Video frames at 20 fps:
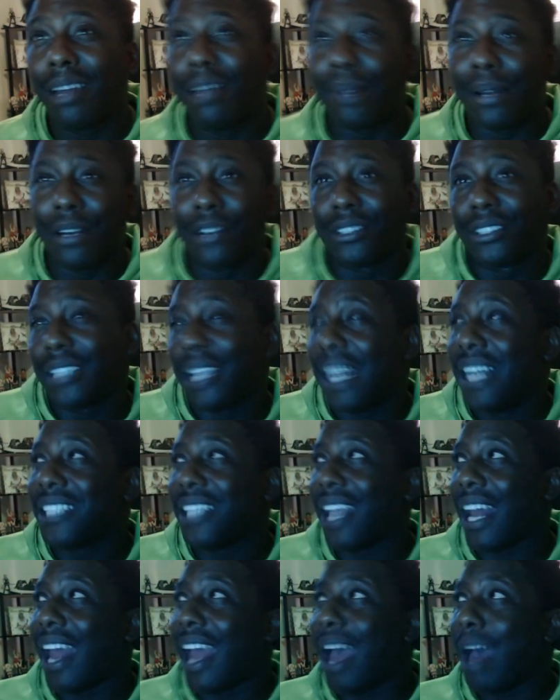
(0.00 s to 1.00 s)
and there's things
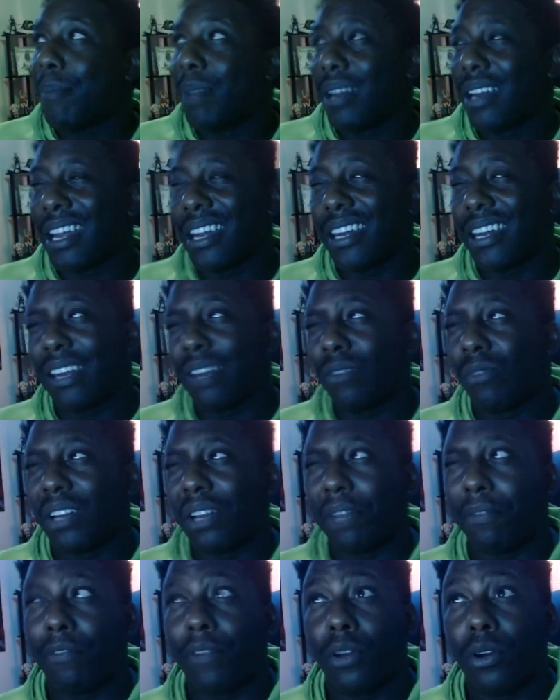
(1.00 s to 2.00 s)
that happen that didn't
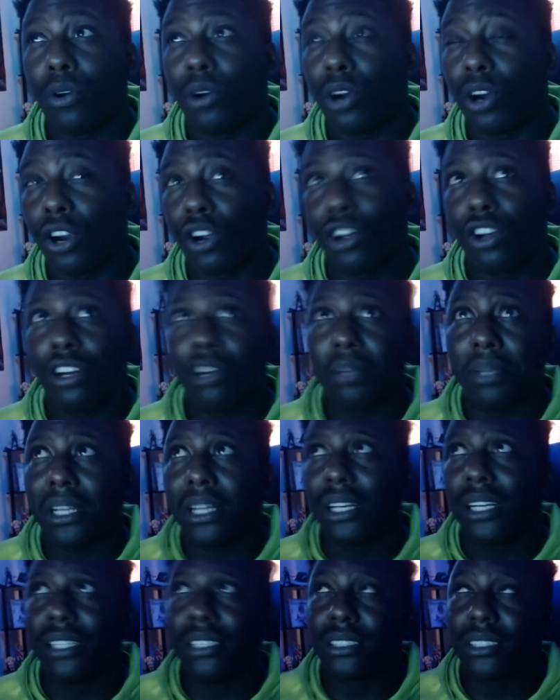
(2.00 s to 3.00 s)
really feel earned
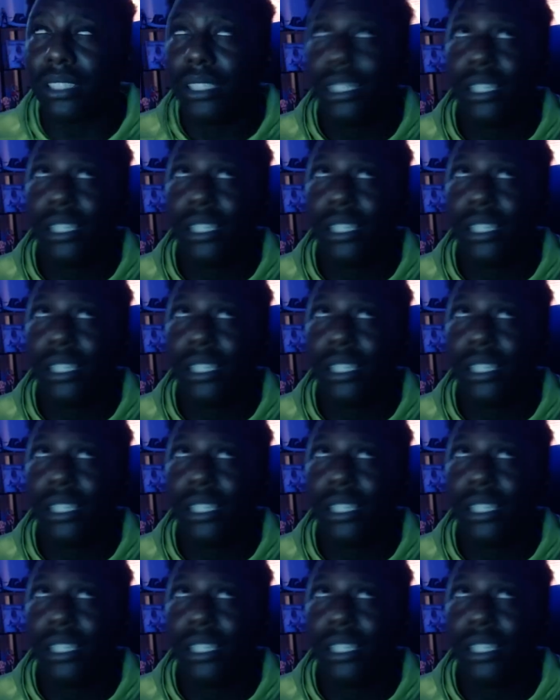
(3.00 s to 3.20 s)
because